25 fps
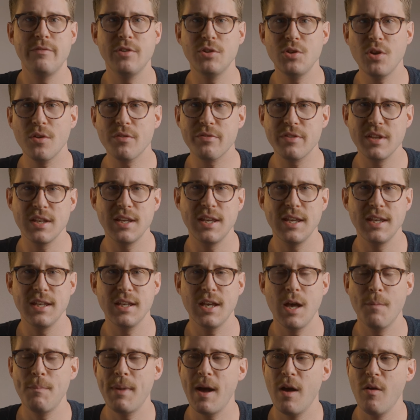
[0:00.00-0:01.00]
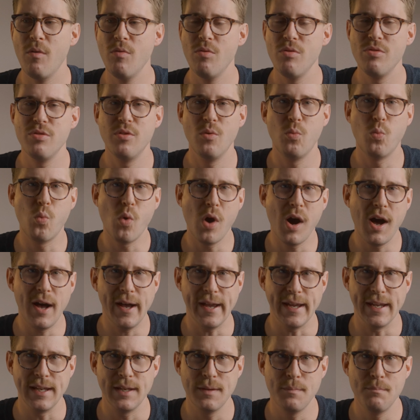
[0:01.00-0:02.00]
you're not thinking about the
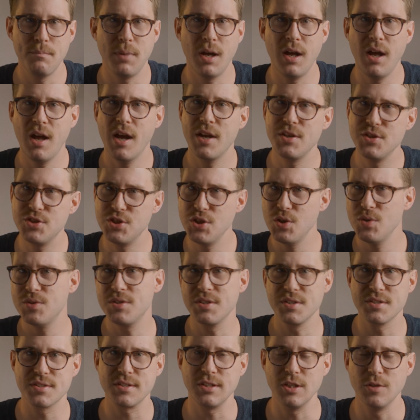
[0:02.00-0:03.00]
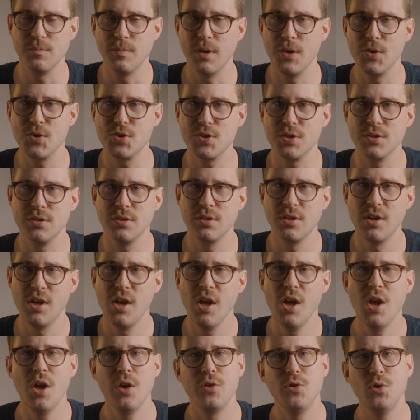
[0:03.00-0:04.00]
why behind using slow motion,
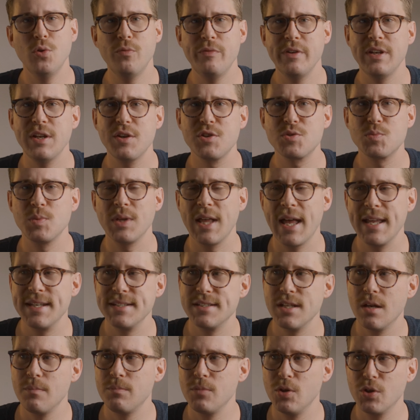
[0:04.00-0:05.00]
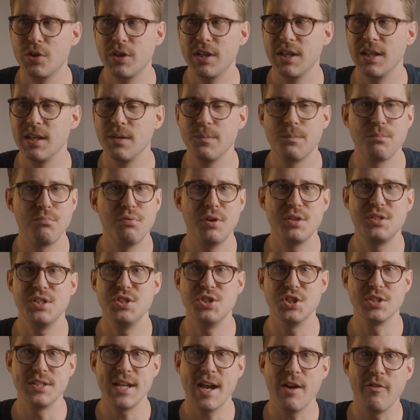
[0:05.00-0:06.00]
your videos will end up looking pretty
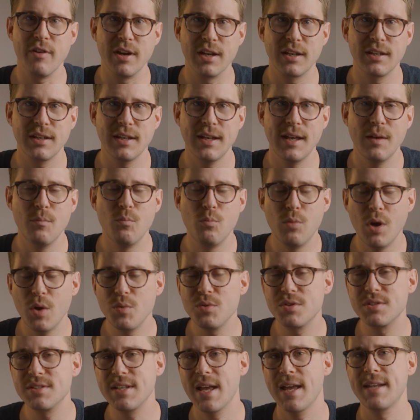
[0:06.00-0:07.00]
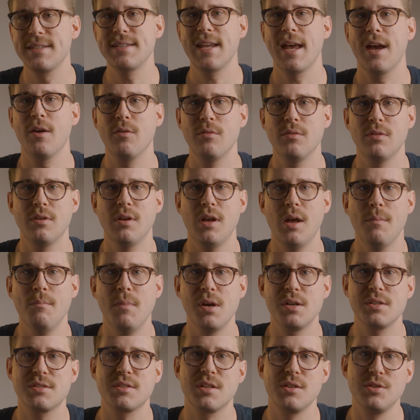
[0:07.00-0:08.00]
generic and won't stand out
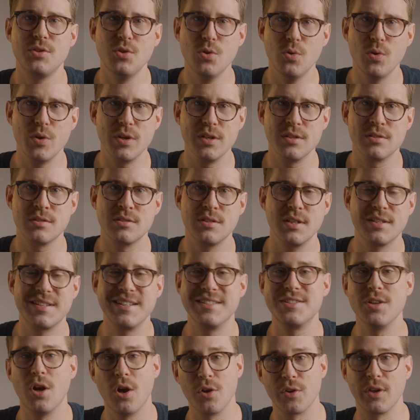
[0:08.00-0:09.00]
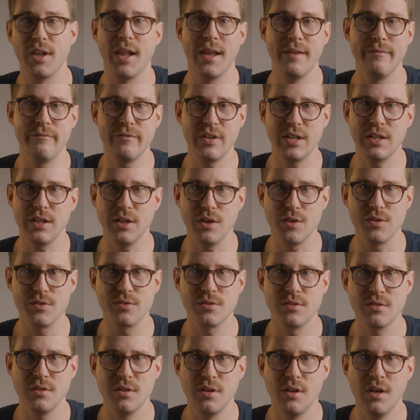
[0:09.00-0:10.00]
amongst the noise that is online
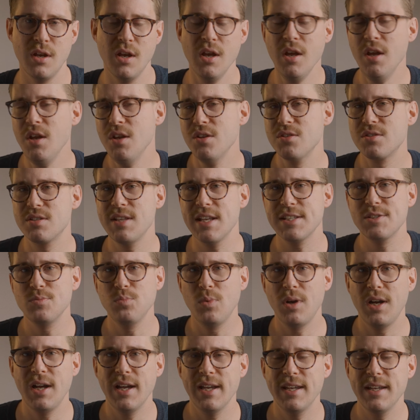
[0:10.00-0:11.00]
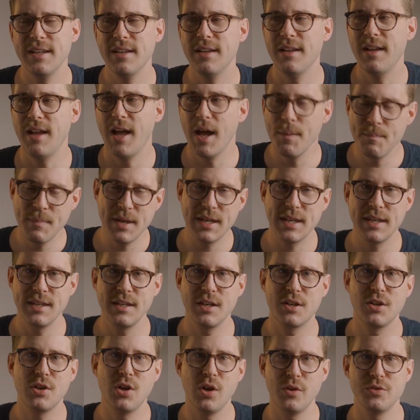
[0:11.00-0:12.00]
videos. So that's why I'm making a
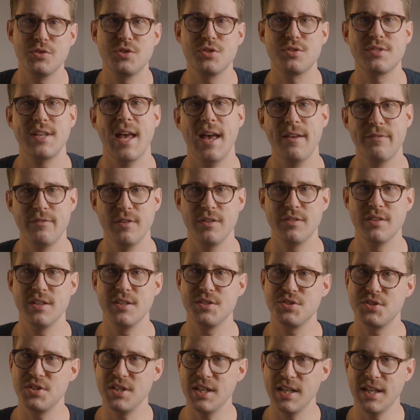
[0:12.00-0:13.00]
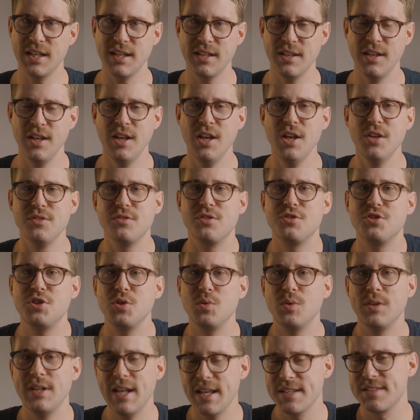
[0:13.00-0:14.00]
conscious effort this year to
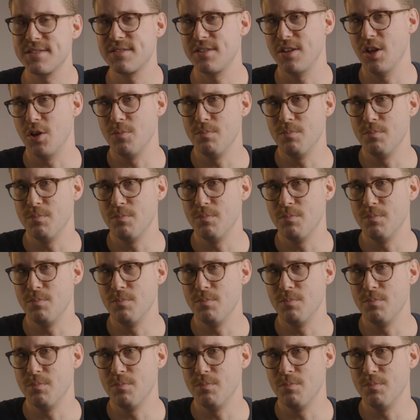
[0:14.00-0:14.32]
shoot less slow